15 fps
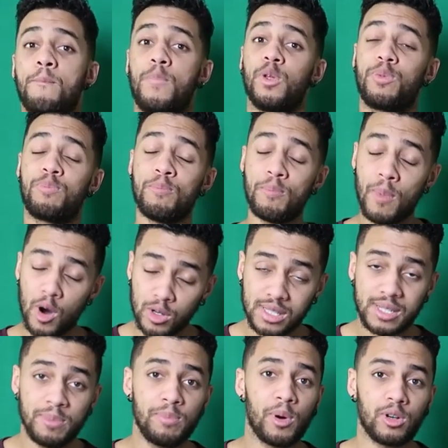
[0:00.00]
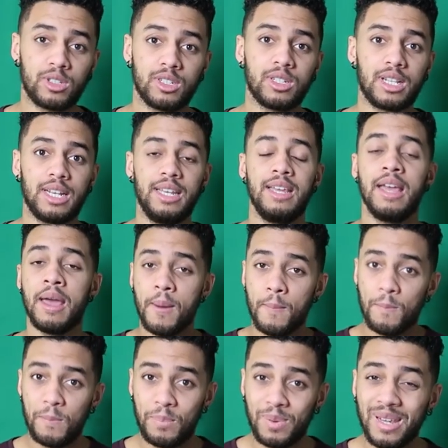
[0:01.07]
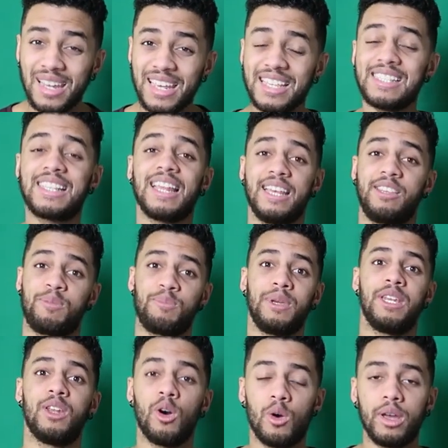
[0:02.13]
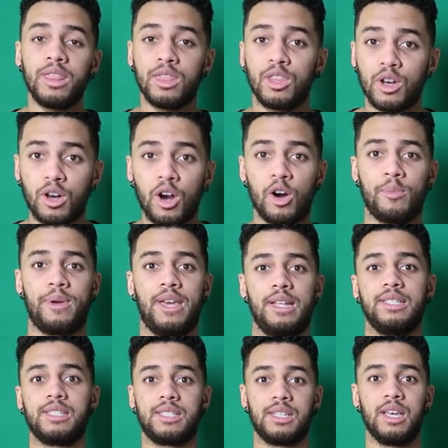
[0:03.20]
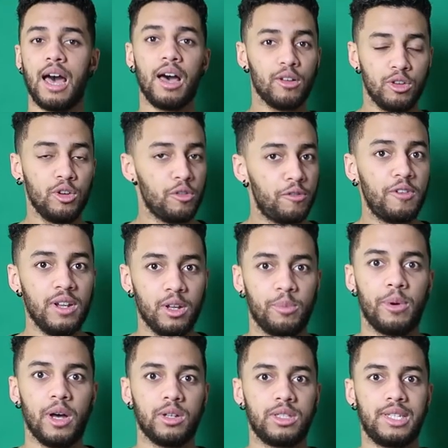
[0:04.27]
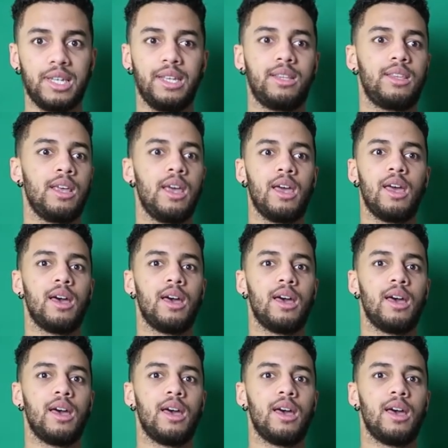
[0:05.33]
But most importantly, please let me know in the comments, how do you feel about it?